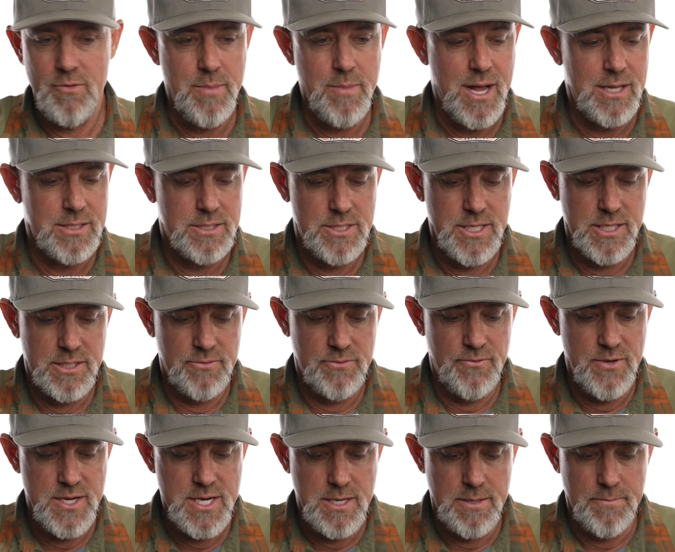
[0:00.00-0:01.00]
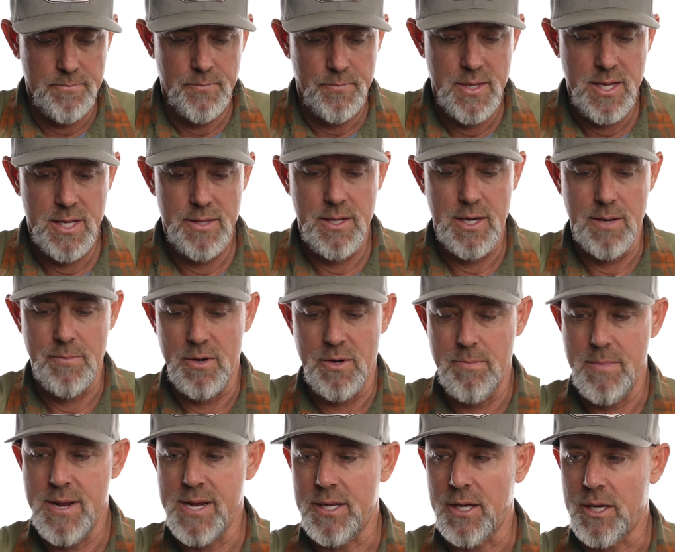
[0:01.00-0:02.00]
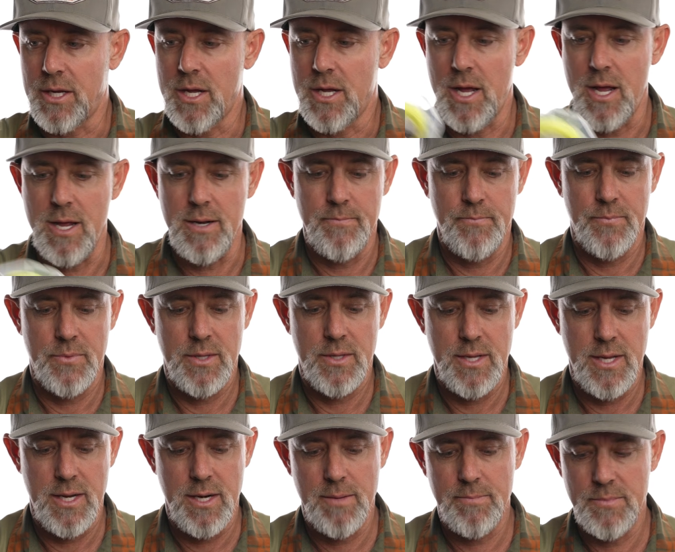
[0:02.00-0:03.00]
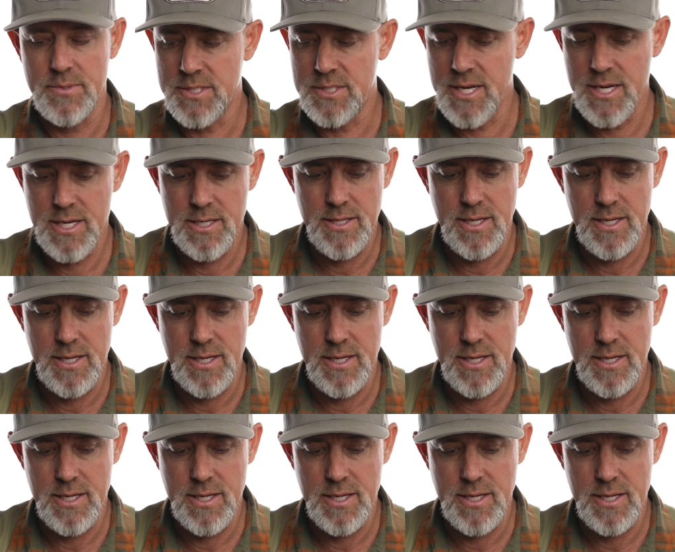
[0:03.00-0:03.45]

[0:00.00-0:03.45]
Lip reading: about 6 feet, and then I'm going to make a cut. And I'm saying